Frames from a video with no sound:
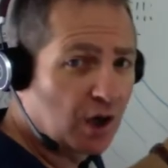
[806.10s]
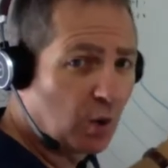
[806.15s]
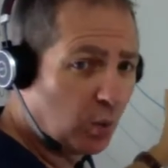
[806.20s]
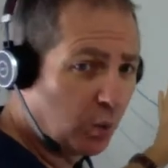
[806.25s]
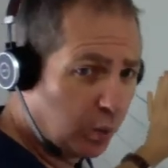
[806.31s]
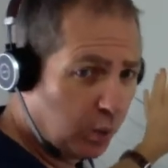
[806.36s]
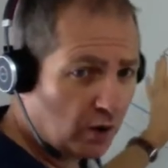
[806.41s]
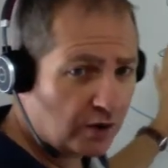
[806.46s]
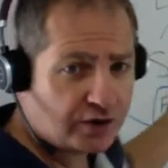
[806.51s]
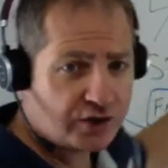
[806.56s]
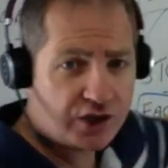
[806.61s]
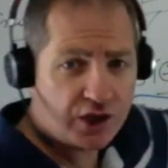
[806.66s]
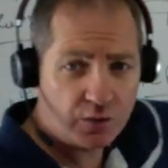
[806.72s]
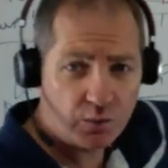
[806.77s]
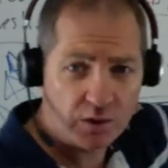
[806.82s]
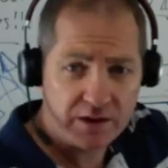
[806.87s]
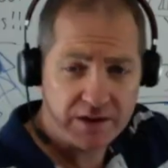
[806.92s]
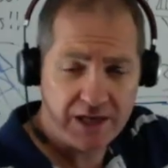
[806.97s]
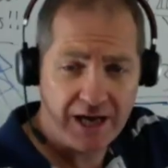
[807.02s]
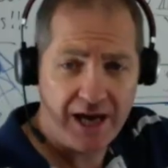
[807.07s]
what do you
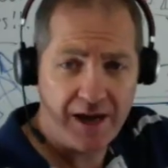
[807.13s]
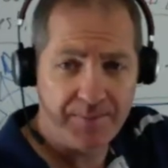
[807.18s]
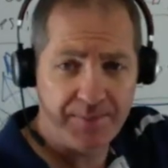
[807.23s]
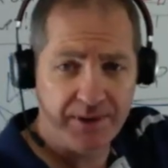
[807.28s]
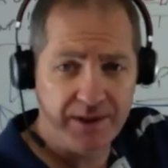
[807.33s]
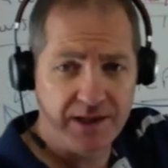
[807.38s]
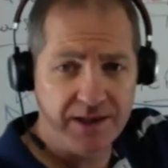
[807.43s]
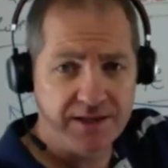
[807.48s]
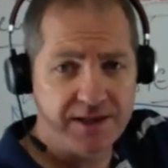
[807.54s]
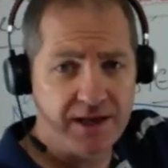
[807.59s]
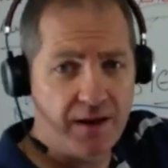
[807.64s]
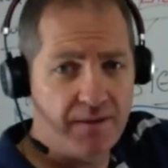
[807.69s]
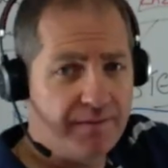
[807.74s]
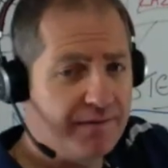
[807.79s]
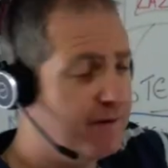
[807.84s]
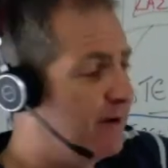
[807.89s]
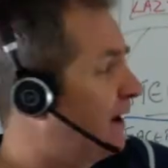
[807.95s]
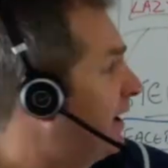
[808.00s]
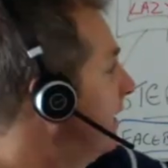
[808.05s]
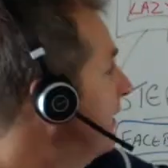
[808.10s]
want to happen in step
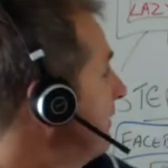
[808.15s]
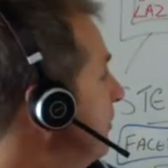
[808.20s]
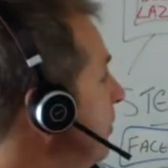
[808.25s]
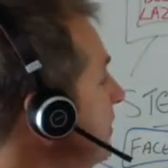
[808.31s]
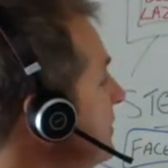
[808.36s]
5?